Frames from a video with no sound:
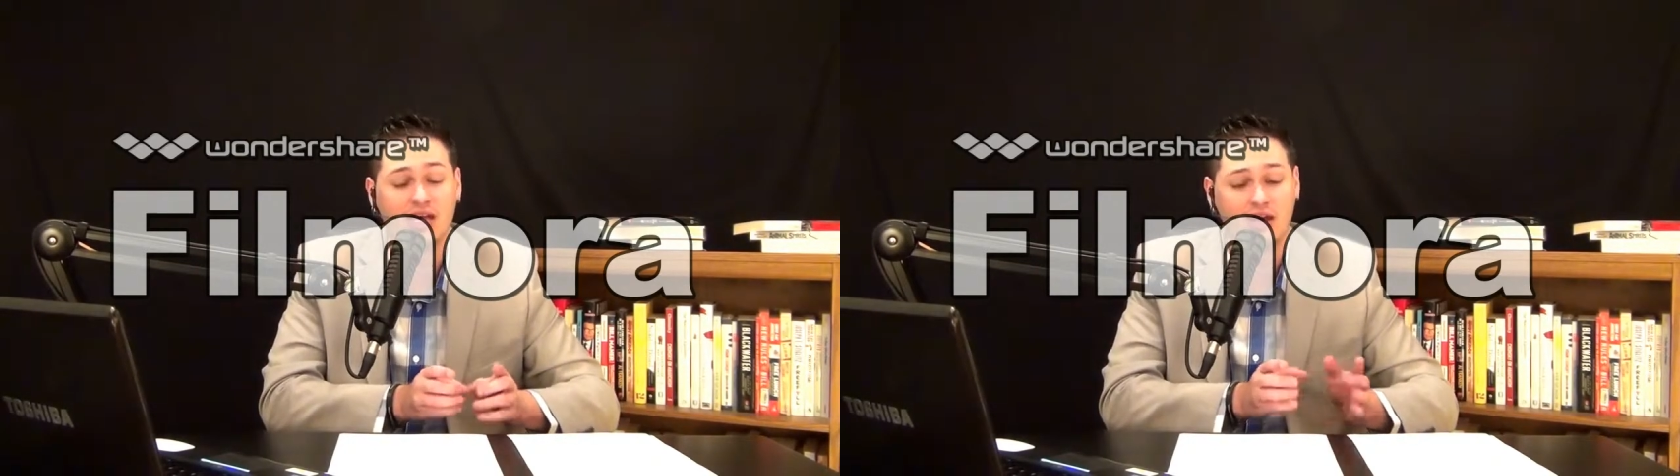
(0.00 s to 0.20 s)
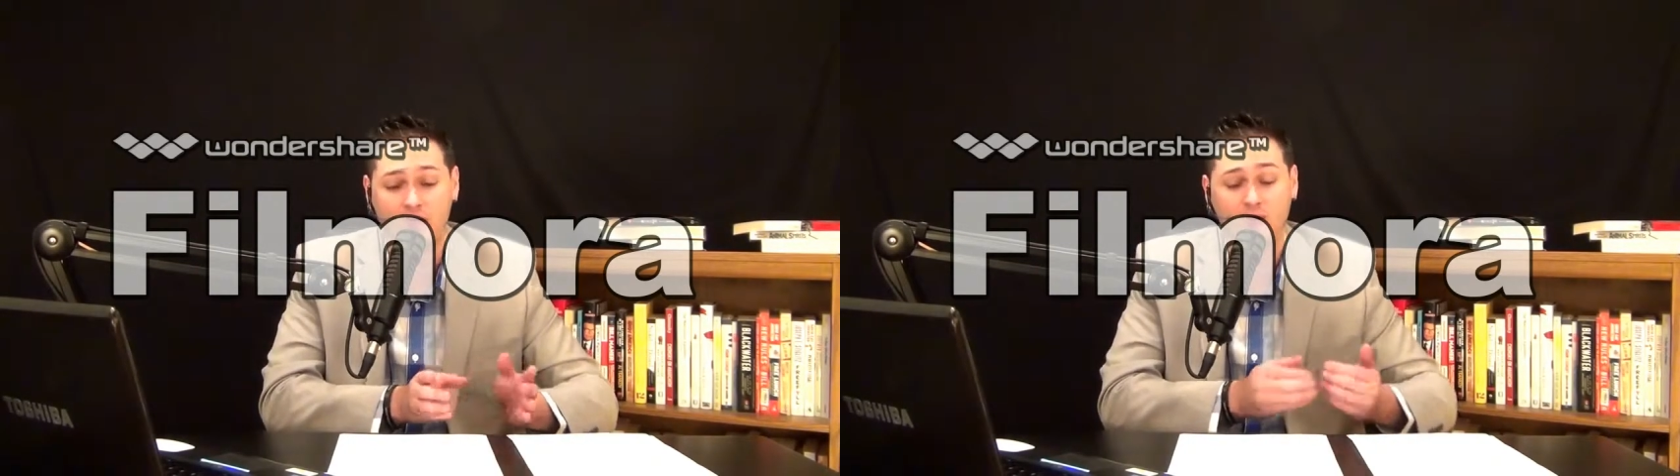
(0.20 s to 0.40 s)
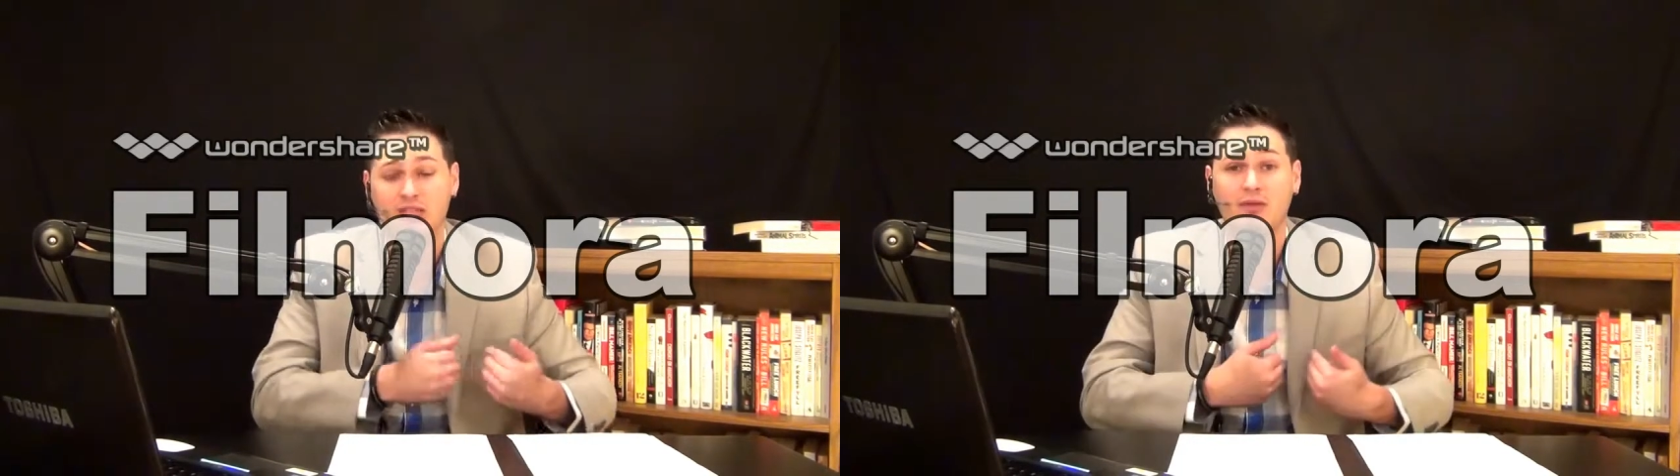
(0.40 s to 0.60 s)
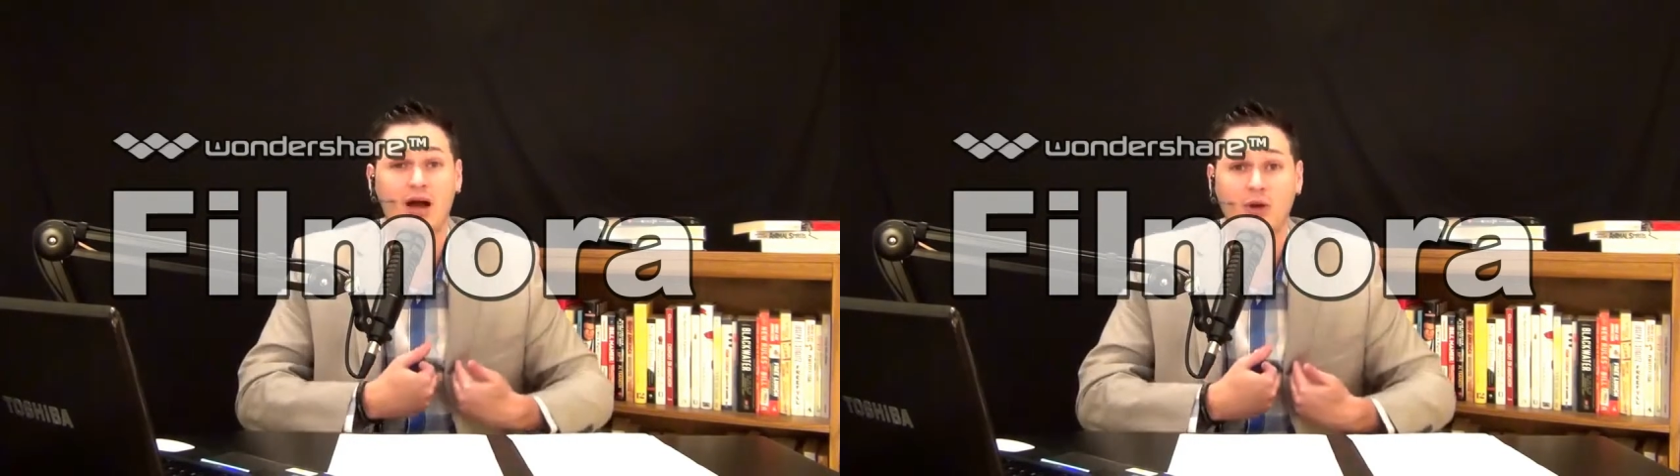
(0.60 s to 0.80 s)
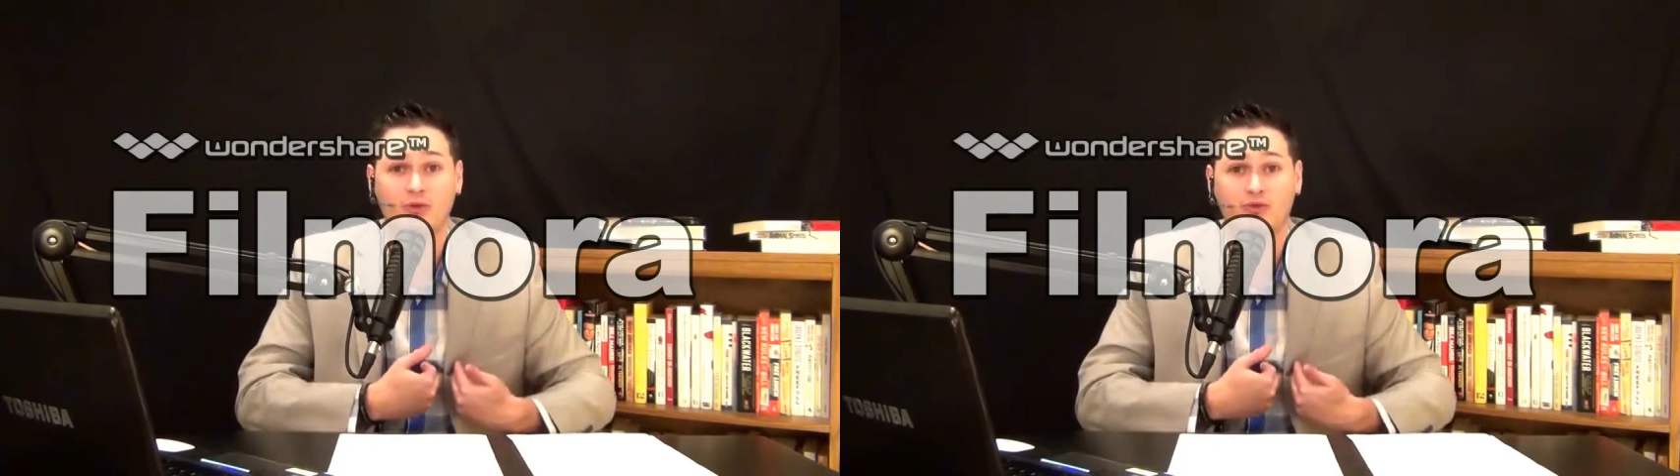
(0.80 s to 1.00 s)
And if you don't take
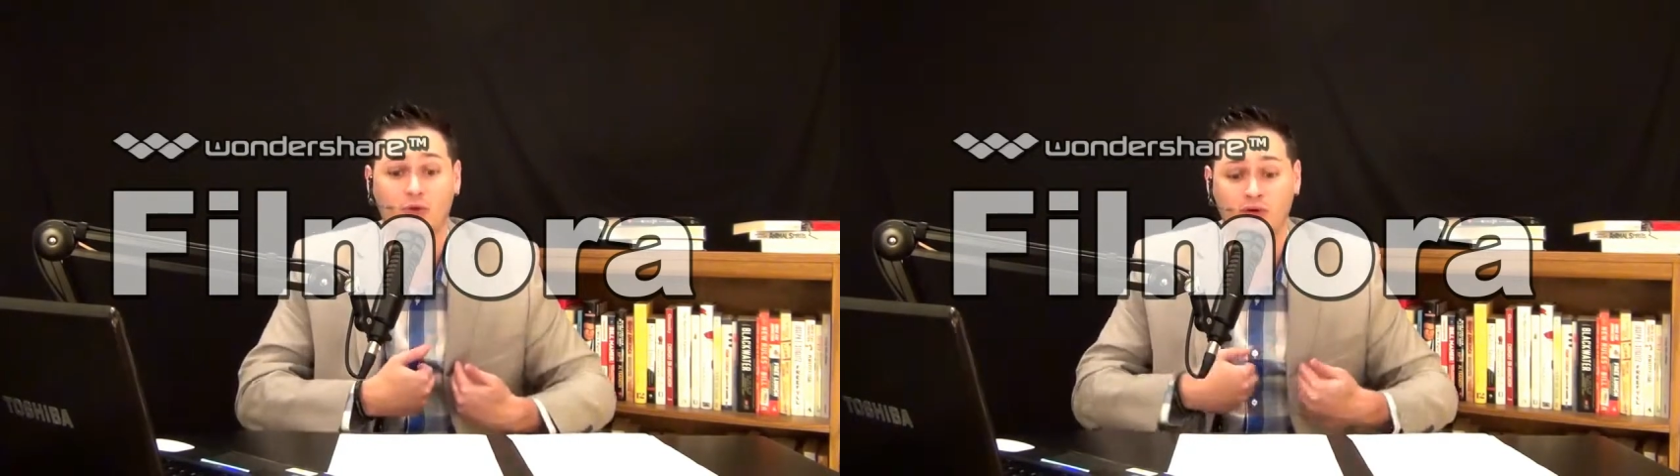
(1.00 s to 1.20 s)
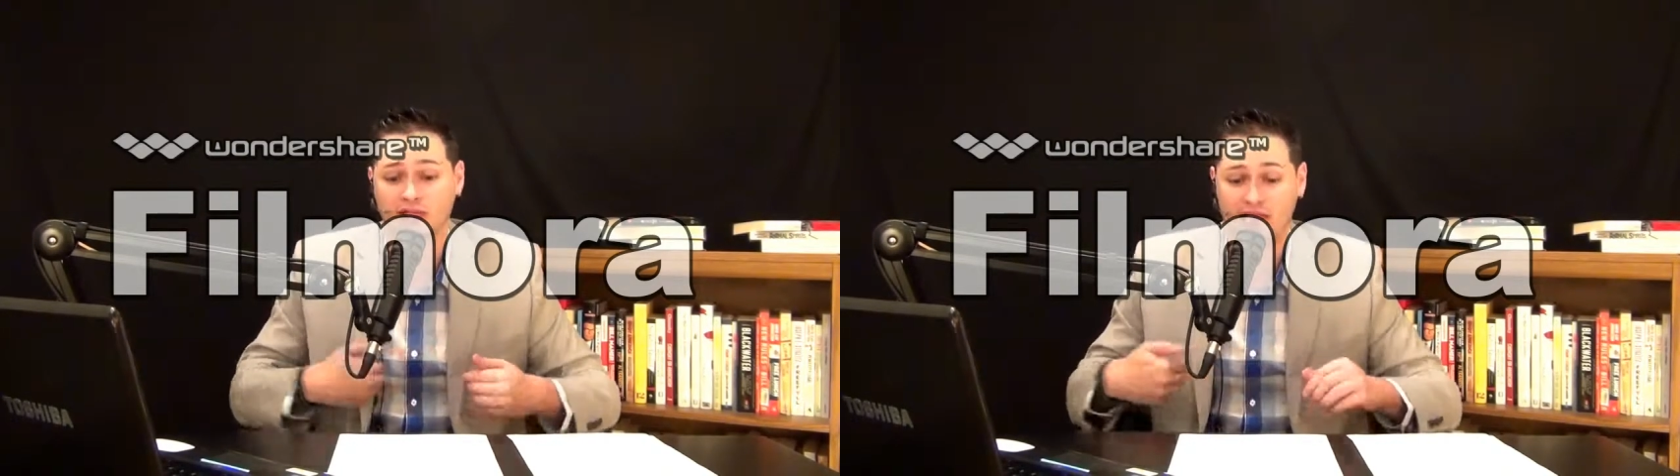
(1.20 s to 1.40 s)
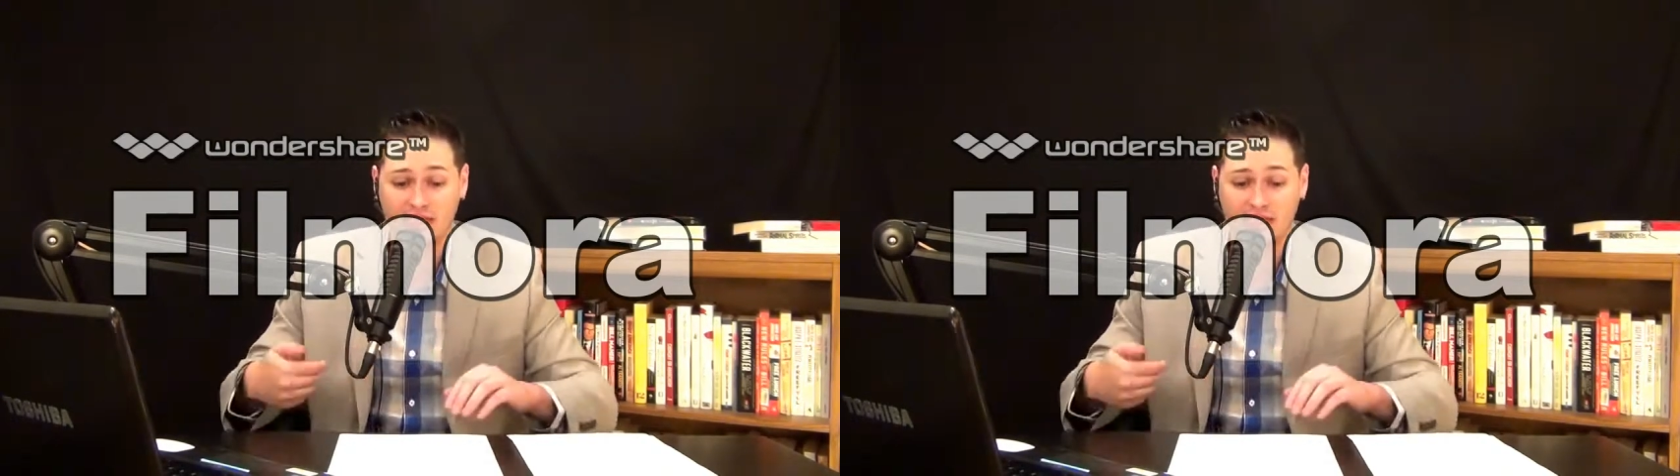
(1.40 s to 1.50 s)
my word for it,